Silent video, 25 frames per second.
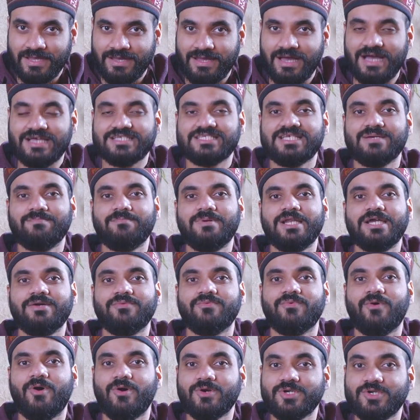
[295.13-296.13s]
I simply
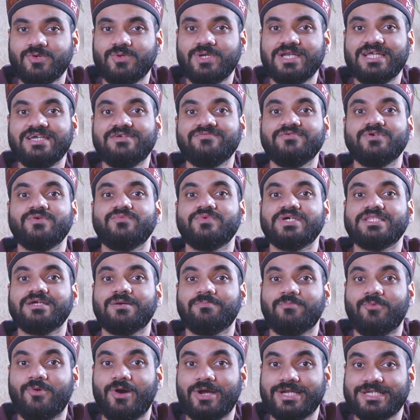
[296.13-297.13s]
want to leave you with a
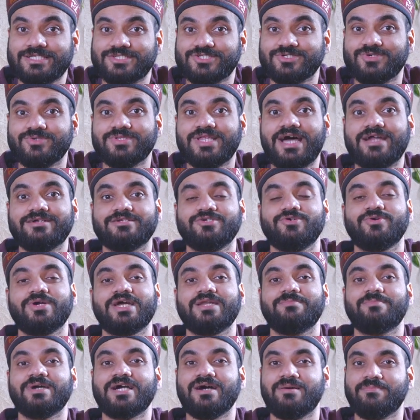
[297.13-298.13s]
point so that you
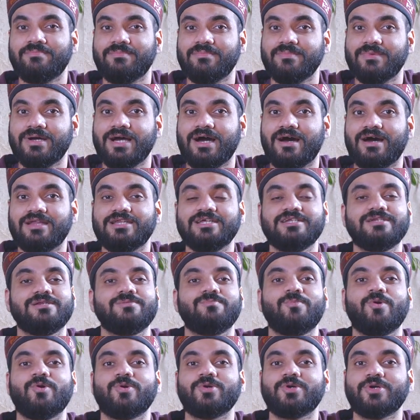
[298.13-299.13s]
can become a little
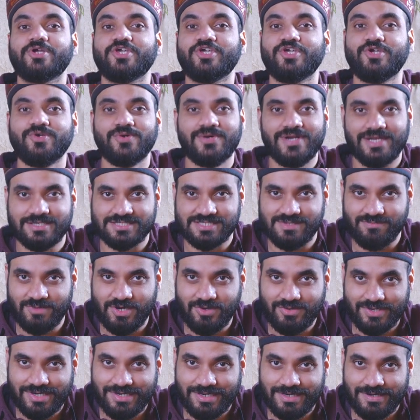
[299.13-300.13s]
more curious
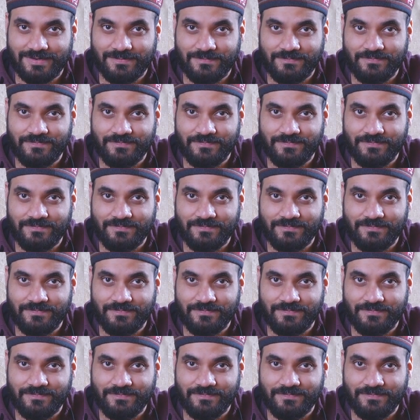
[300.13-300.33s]
about it.